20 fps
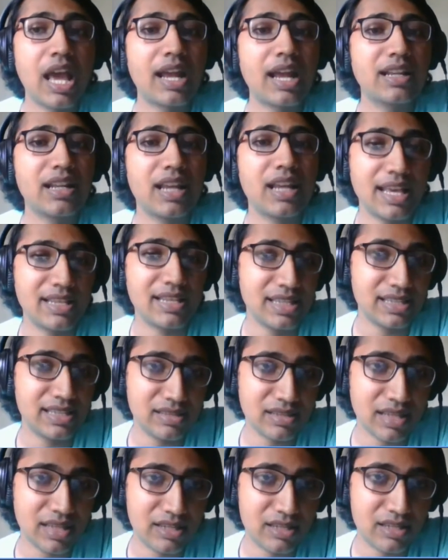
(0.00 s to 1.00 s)
And as I
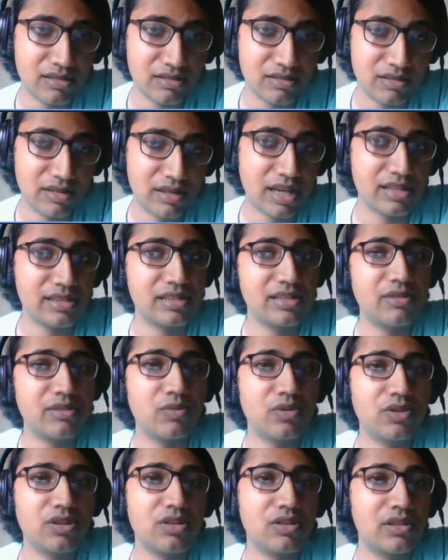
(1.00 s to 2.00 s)
lastly,
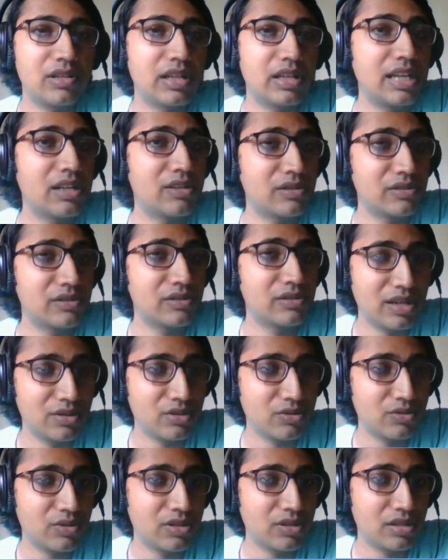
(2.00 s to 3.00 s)
what I'll also
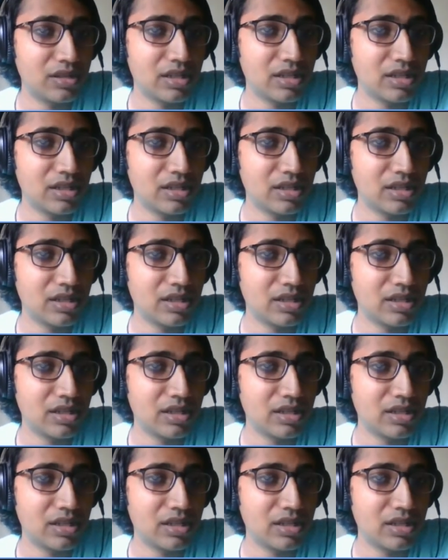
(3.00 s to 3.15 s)
add to what